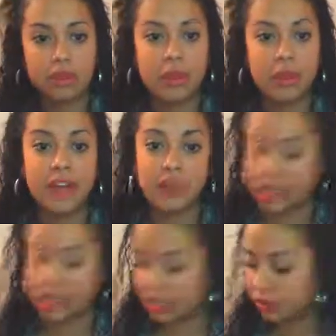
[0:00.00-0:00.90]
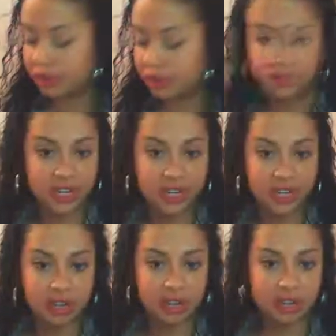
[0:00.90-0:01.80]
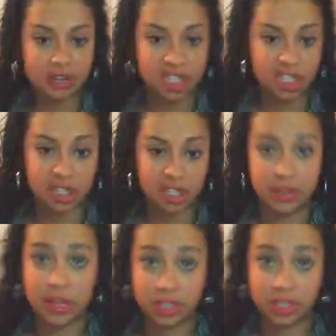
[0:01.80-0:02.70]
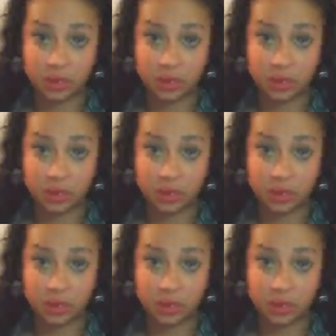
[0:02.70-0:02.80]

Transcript: So I've heard that gluten-free, like, shouldn't do that.